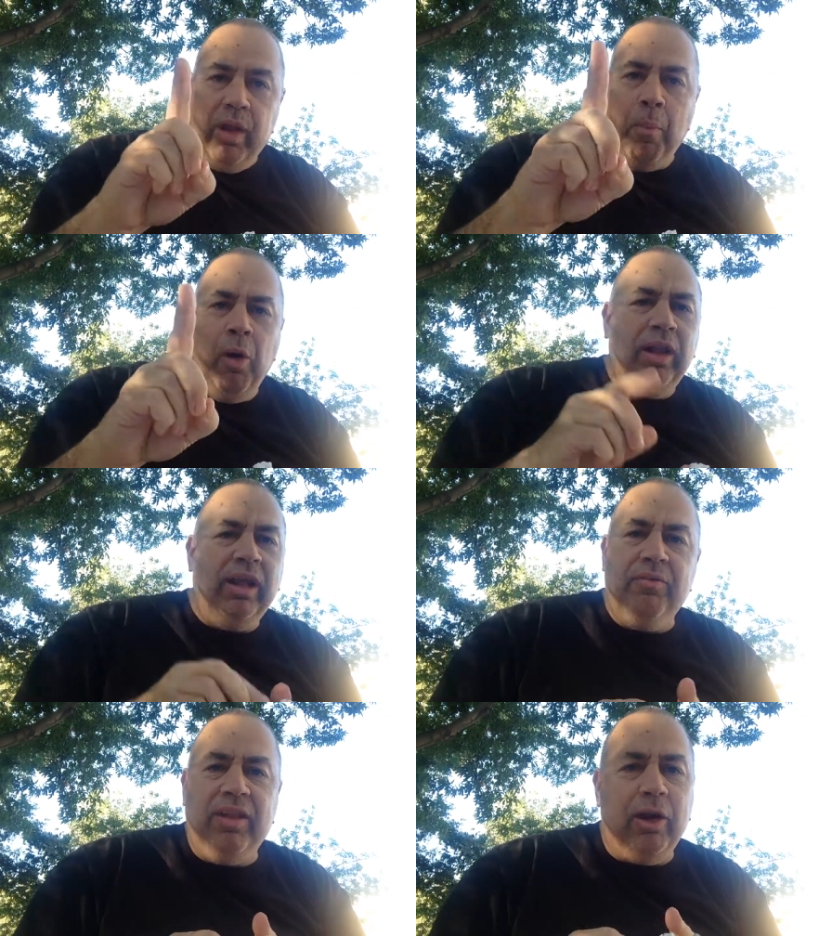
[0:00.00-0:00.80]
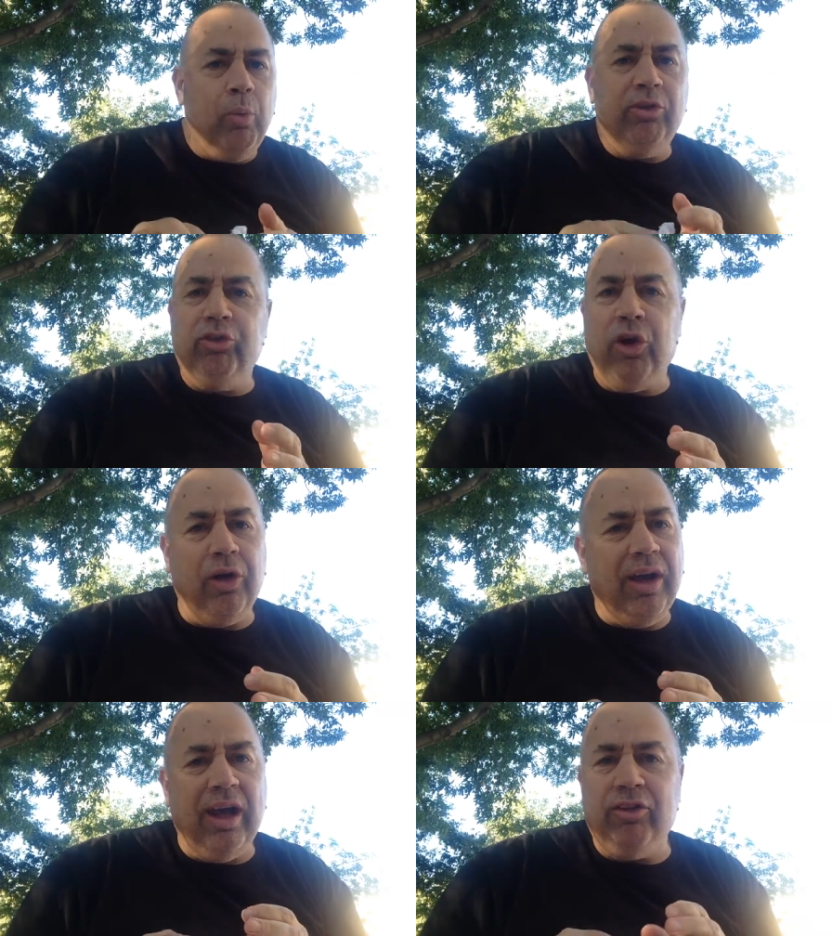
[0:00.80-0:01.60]
I'm only giving that a one
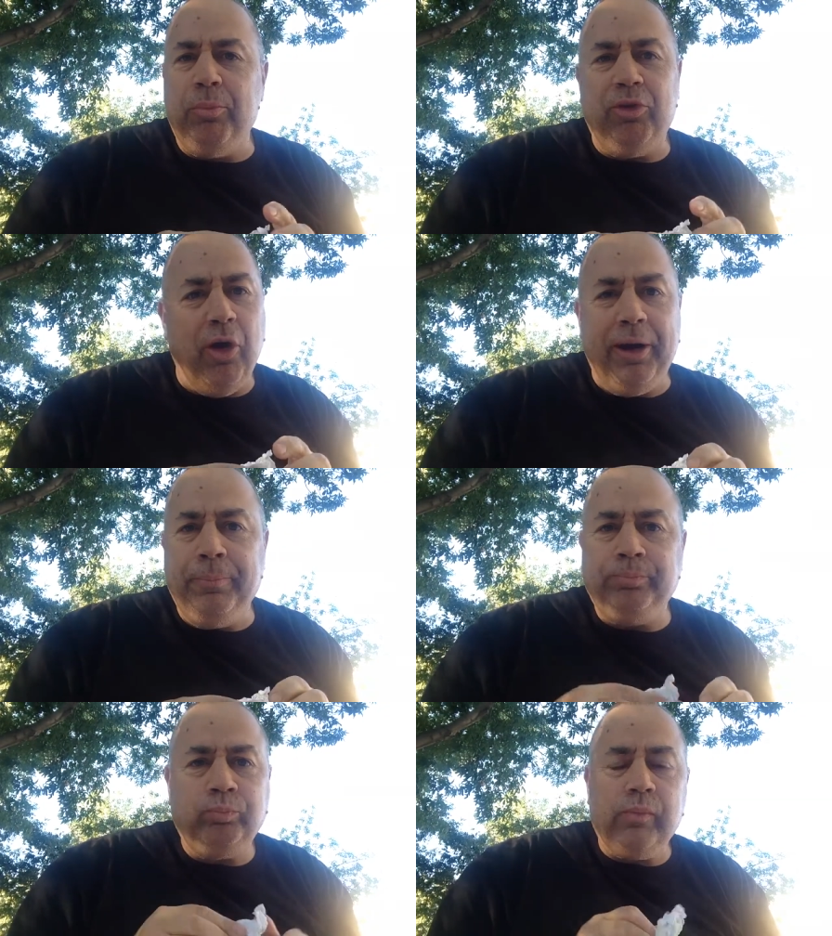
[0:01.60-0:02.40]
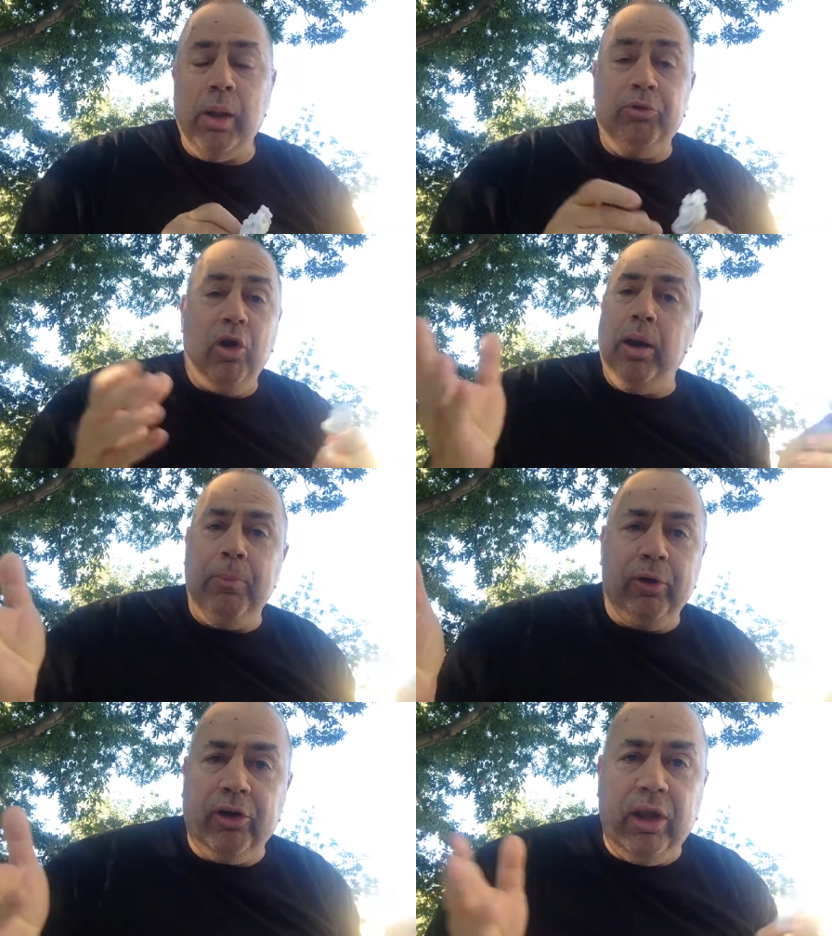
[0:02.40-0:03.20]
star, guys. I'm sorry. I'm sorry,
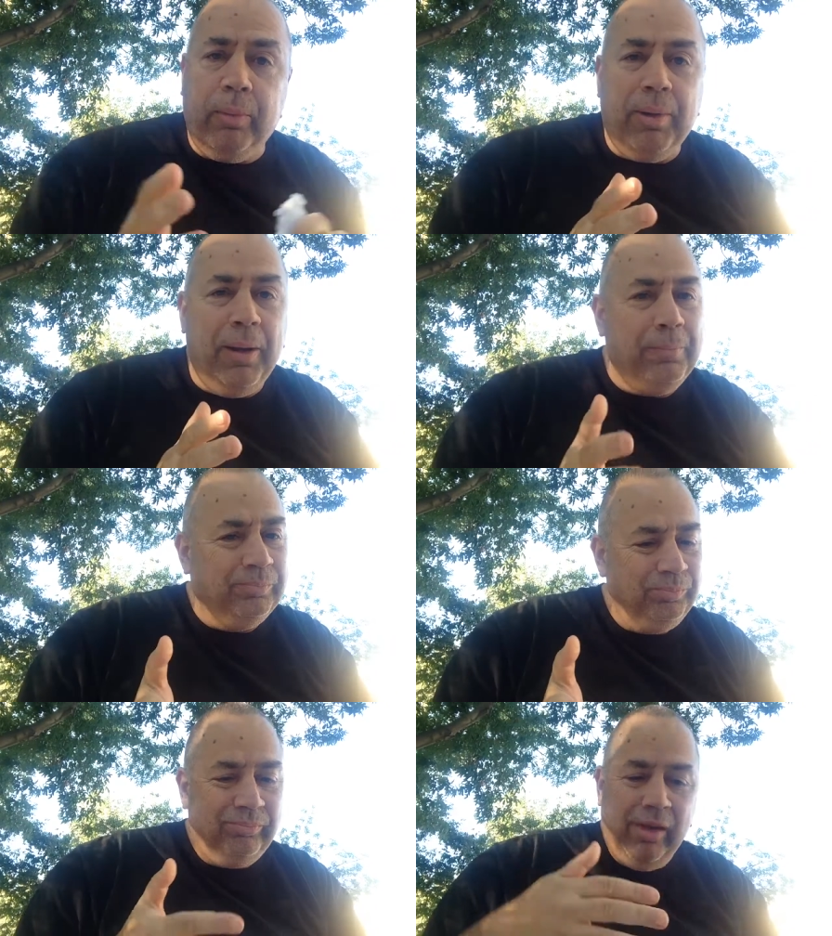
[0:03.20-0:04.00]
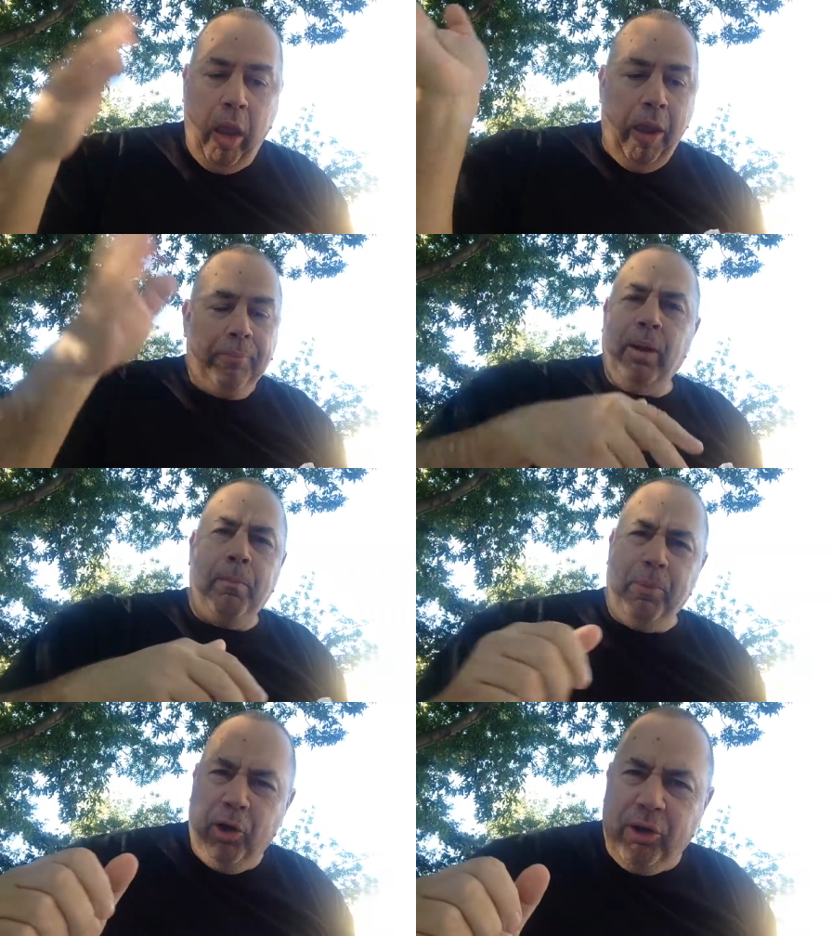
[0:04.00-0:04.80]
Burger King, but
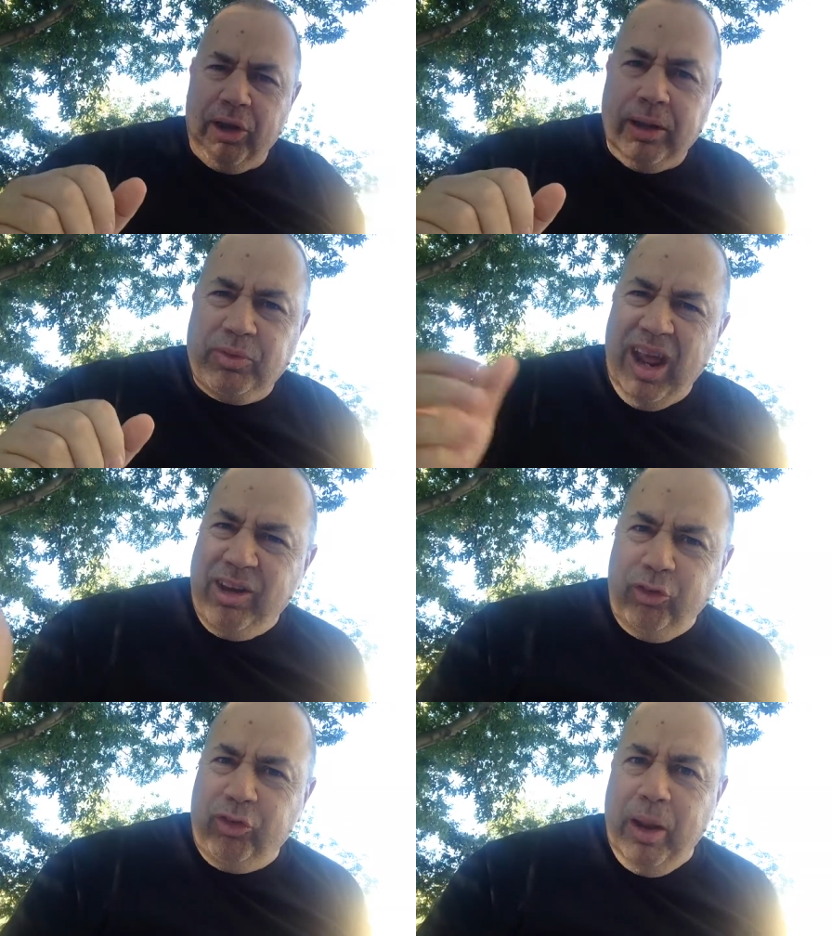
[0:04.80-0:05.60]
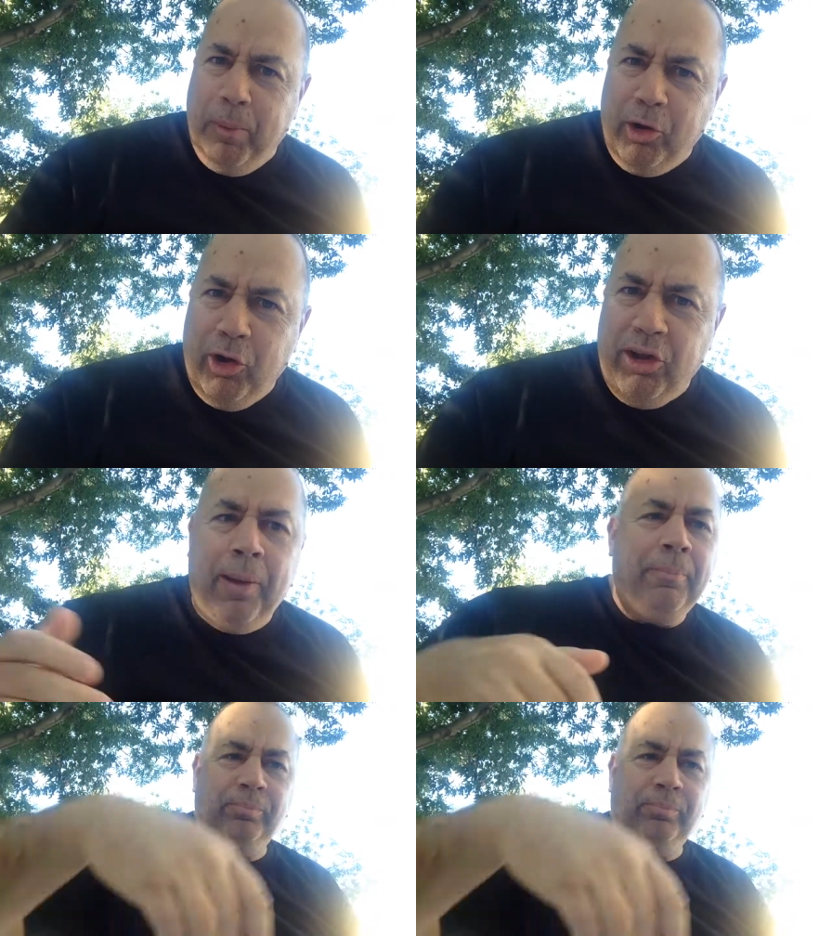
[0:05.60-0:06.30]
Burger King. Did I just say Burger King?